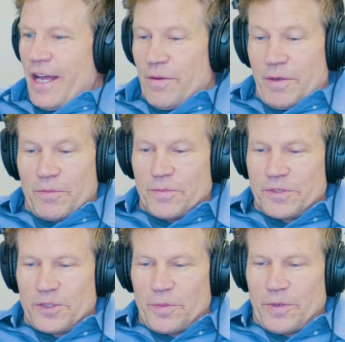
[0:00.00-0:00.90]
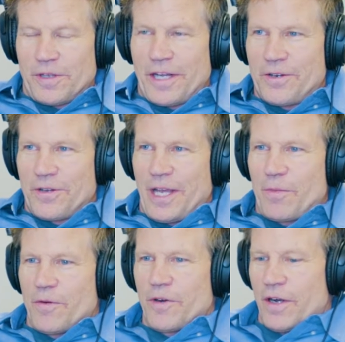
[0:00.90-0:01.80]
Yeah, I'm super glad you
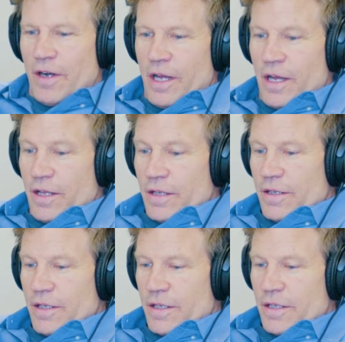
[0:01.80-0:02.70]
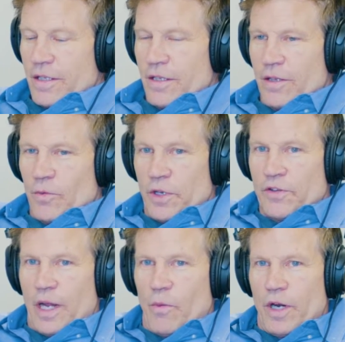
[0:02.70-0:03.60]
came over here. The
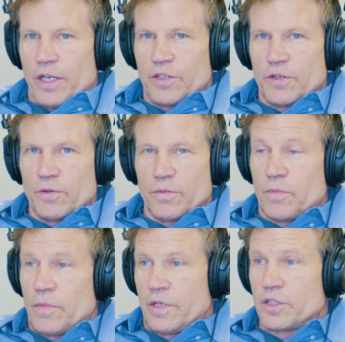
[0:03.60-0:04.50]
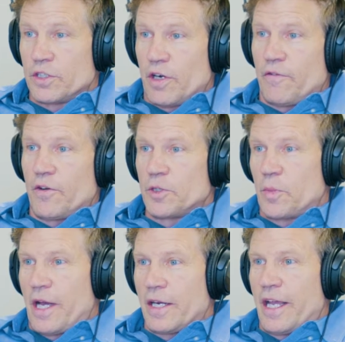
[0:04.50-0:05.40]
reason I wanted to, this is our first
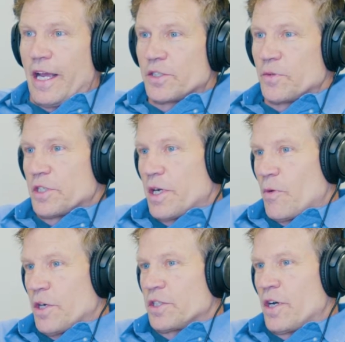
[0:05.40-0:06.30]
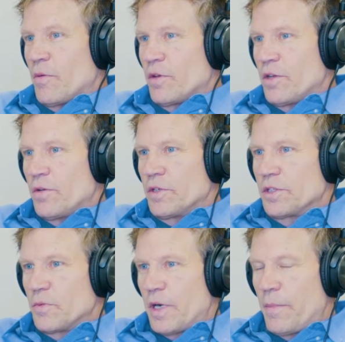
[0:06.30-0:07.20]
podcast. The reason I wanted to start with you
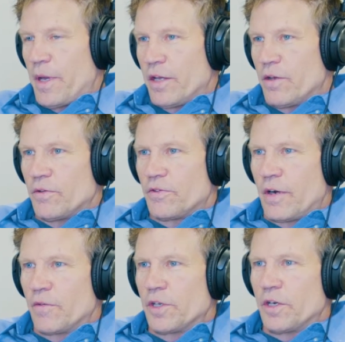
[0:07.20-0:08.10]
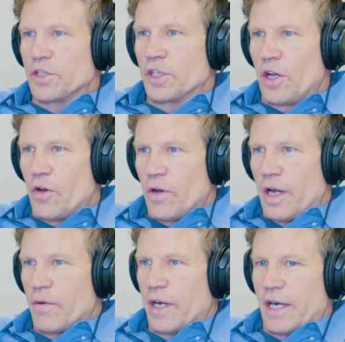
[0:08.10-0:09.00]
is when I met you several years ago, I
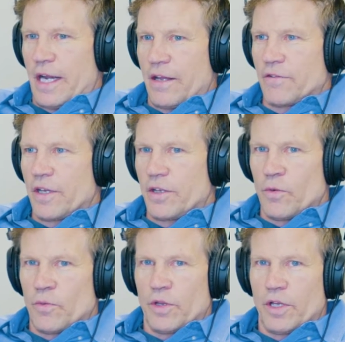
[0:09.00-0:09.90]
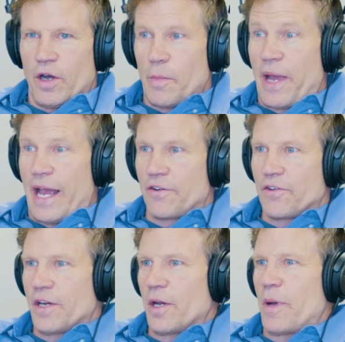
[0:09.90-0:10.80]
recognized that you really are
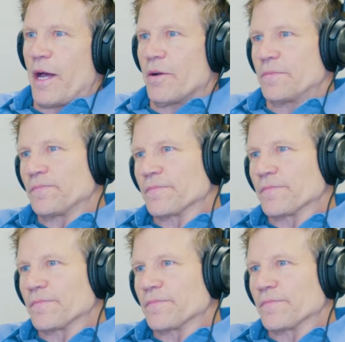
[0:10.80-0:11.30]
passionate about